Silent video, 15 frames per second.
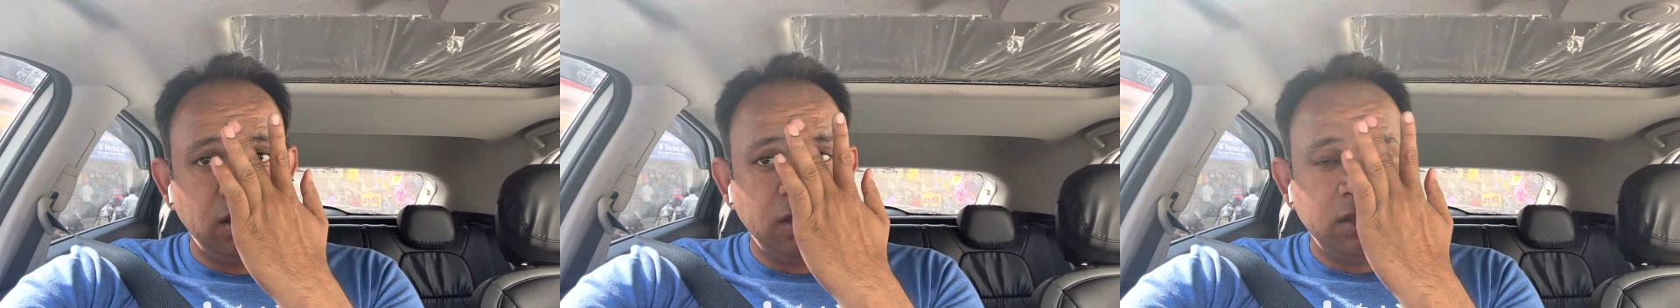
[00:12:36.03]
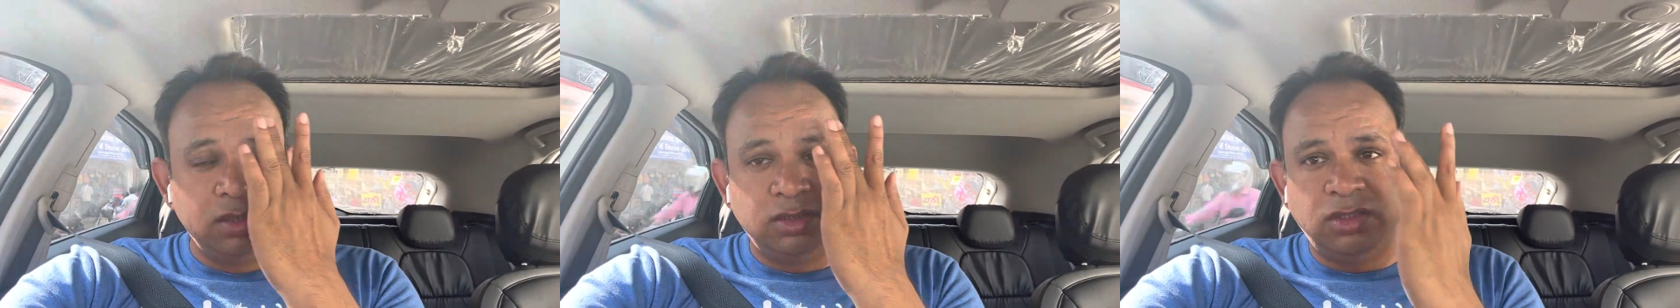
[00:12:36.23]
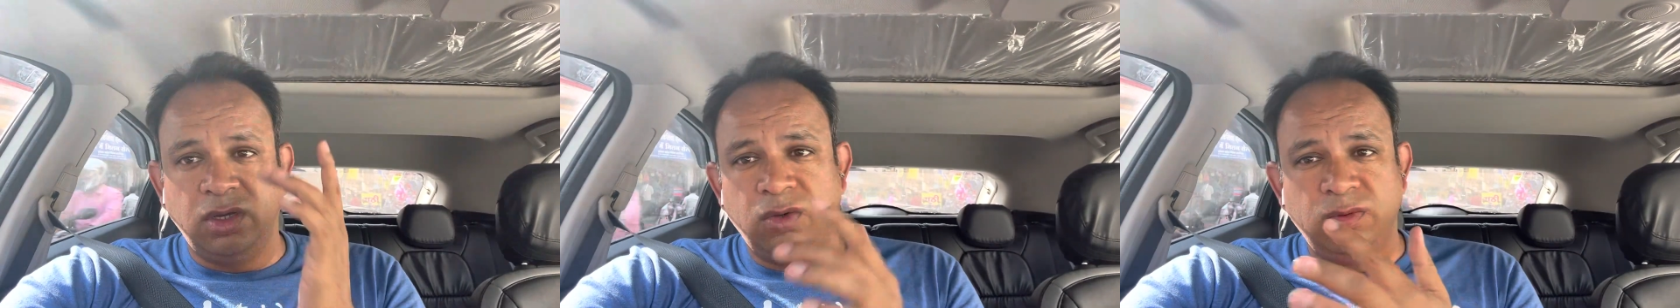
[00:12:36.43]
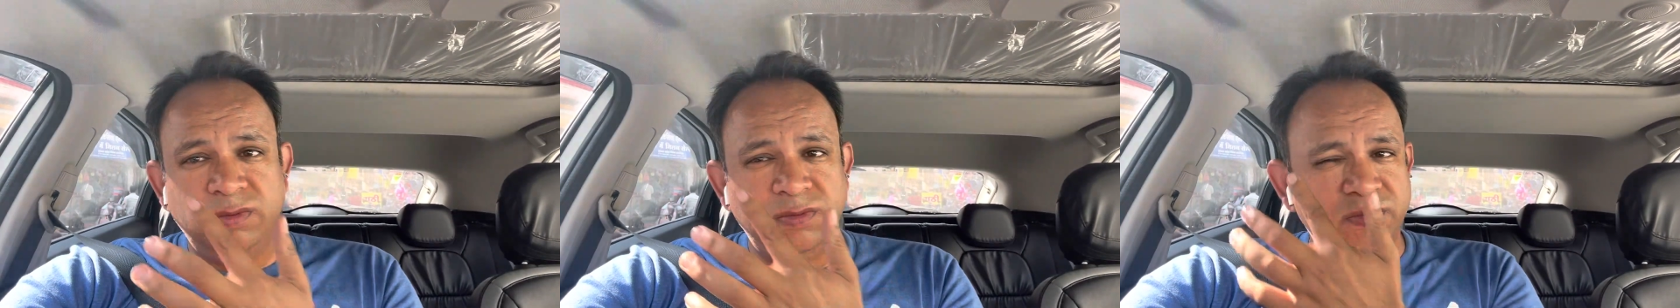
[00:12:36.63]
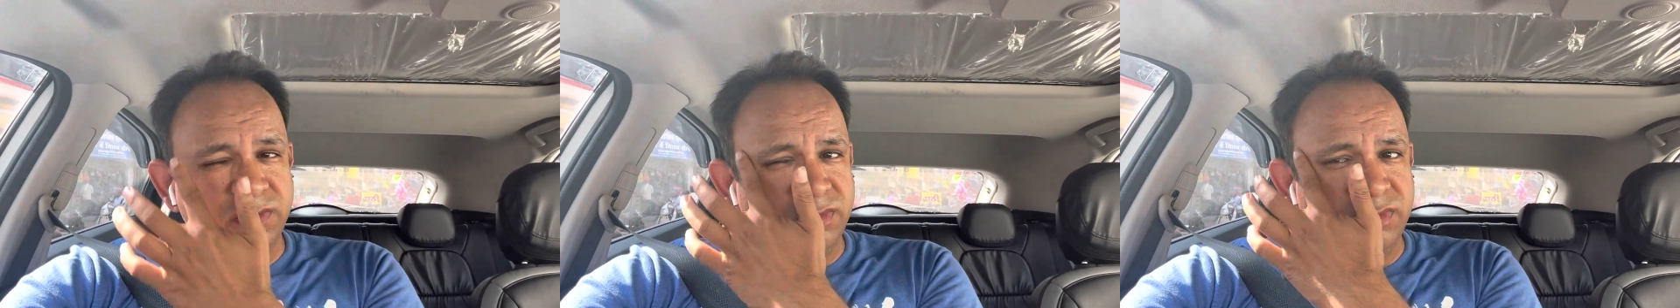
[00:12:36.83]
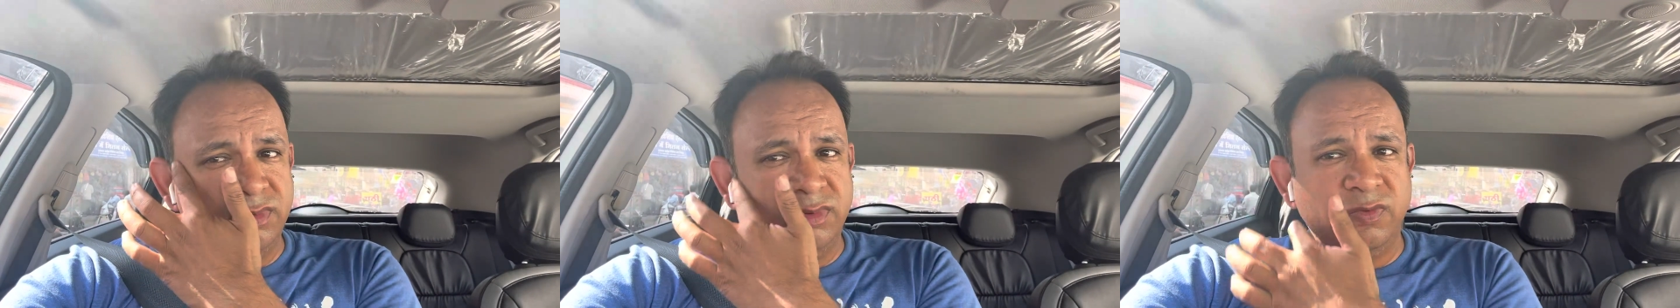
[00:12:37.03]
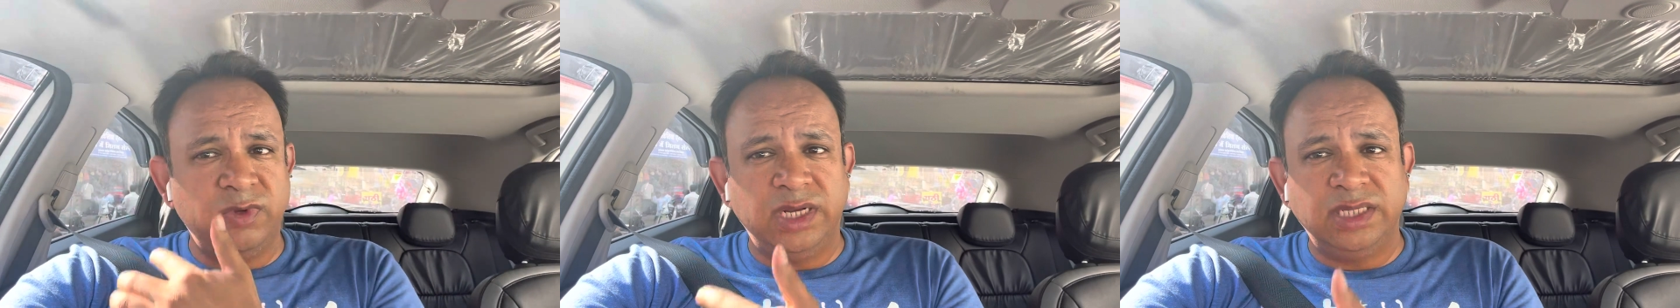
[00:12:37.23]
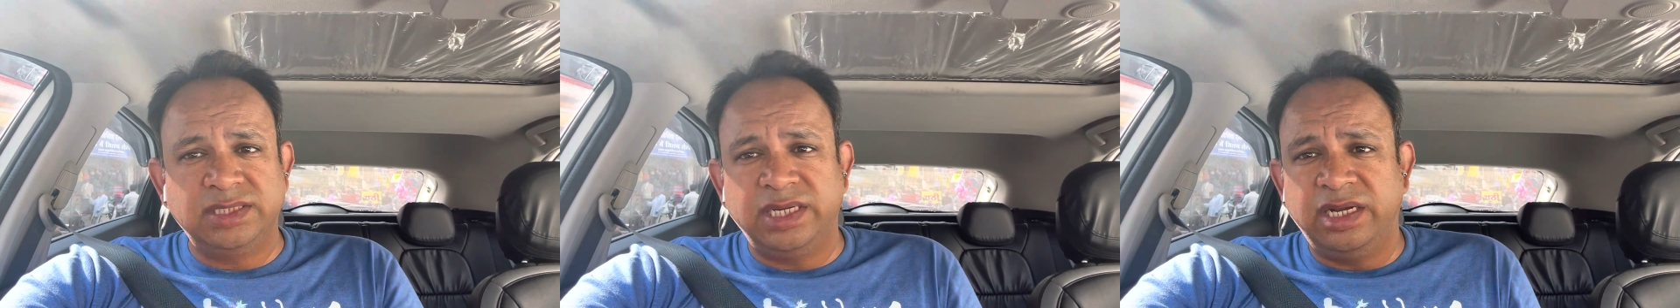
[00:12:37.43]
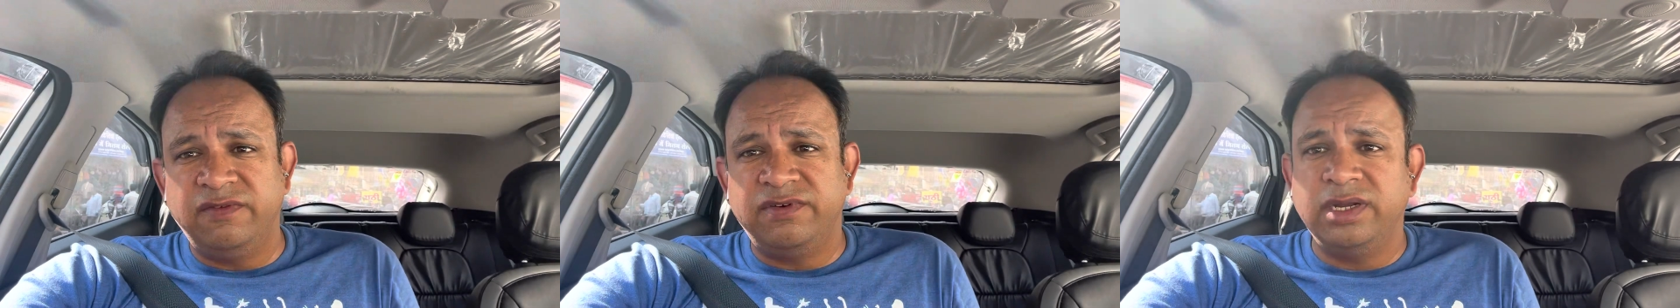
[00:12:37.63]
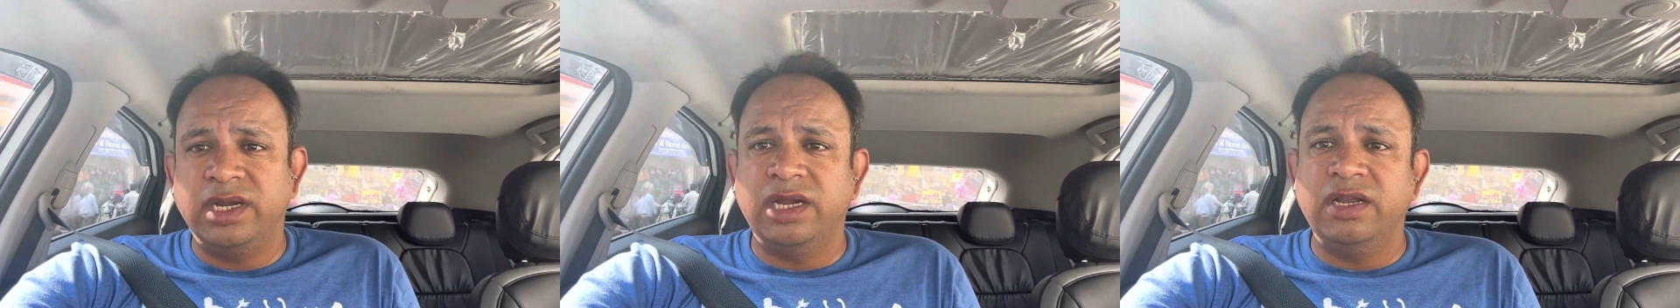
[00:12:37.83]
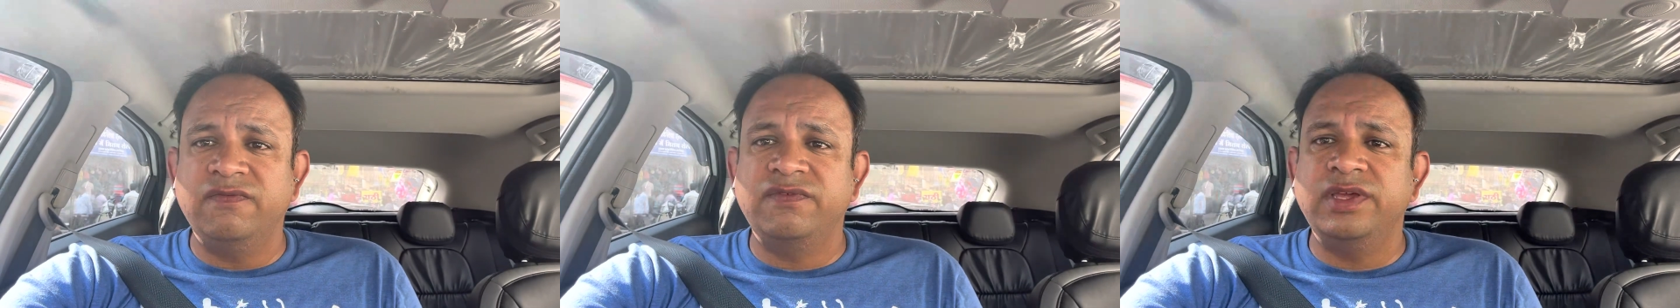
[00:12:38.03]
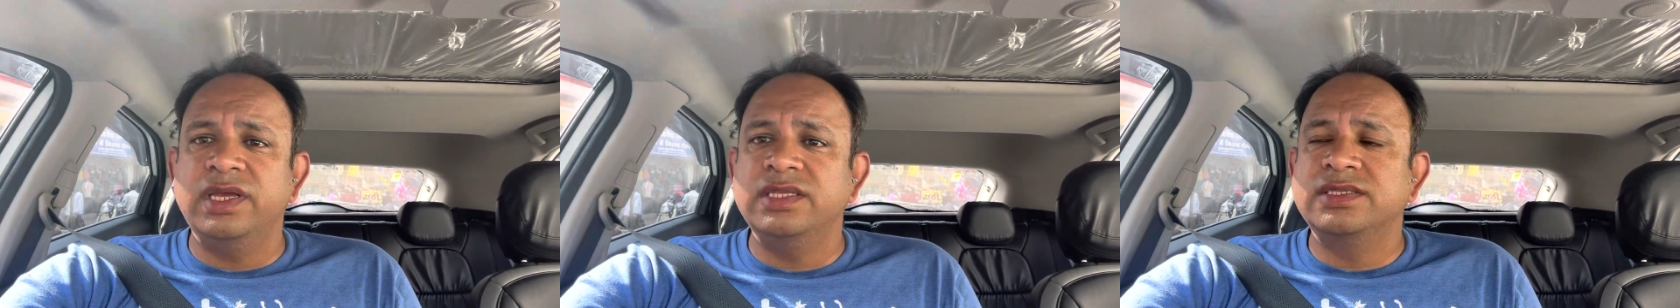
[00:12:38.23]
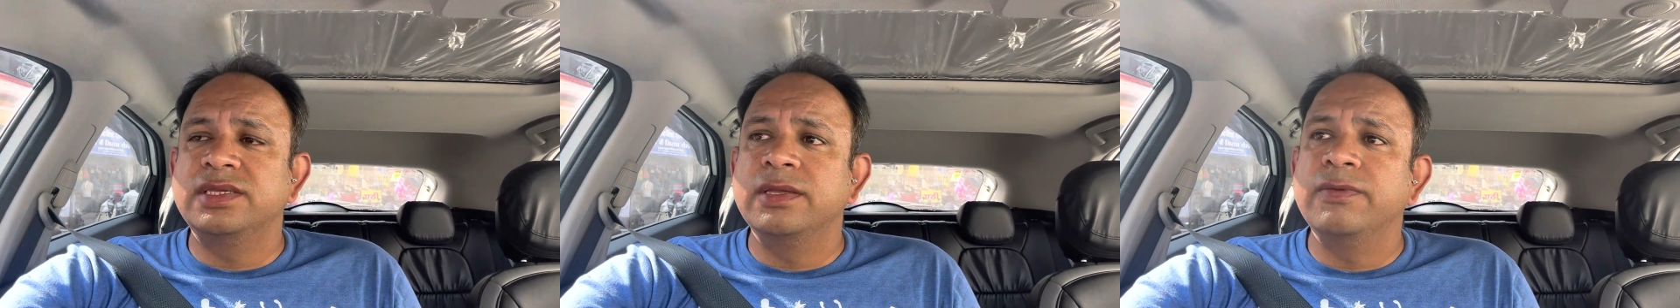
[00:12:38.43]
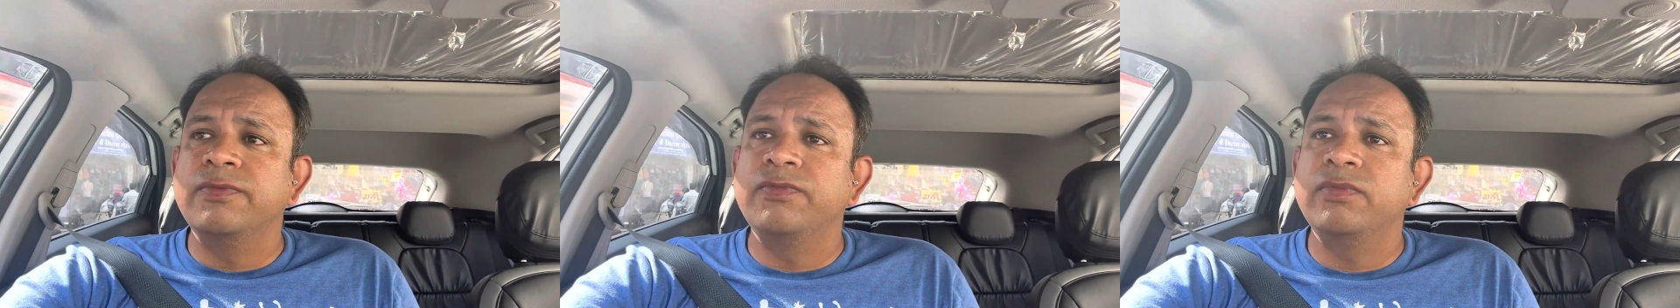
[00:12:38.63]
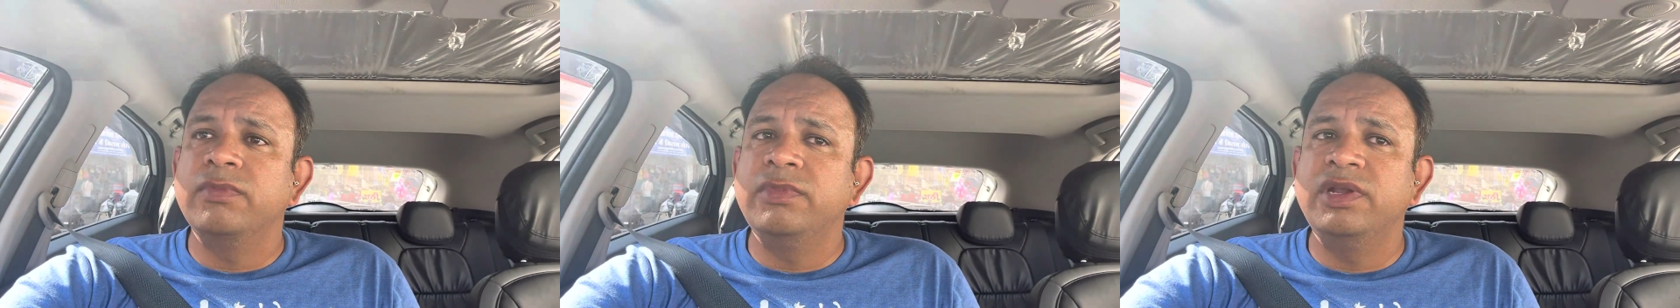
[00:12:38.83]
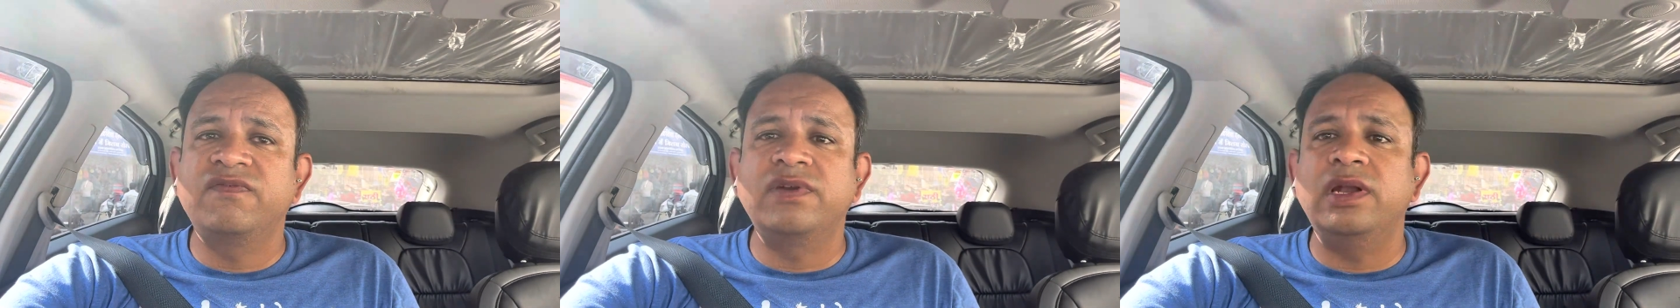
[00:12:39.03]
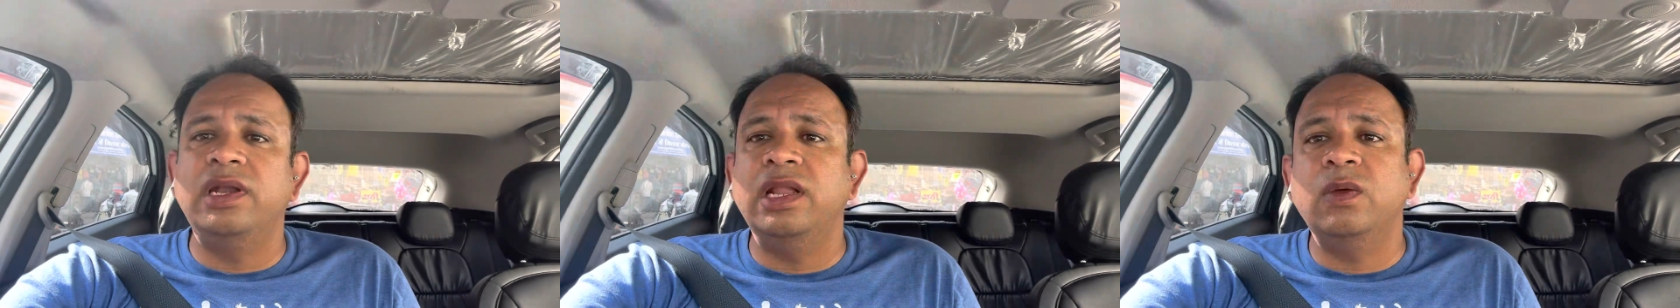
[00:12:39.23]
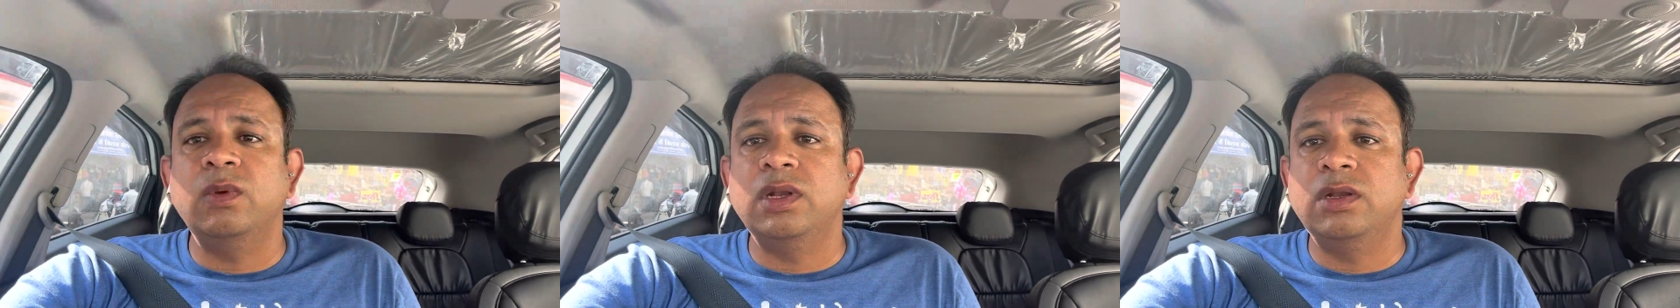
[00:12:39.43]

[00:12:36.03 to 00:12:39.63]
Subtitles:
So when I say different kind of kids, different level.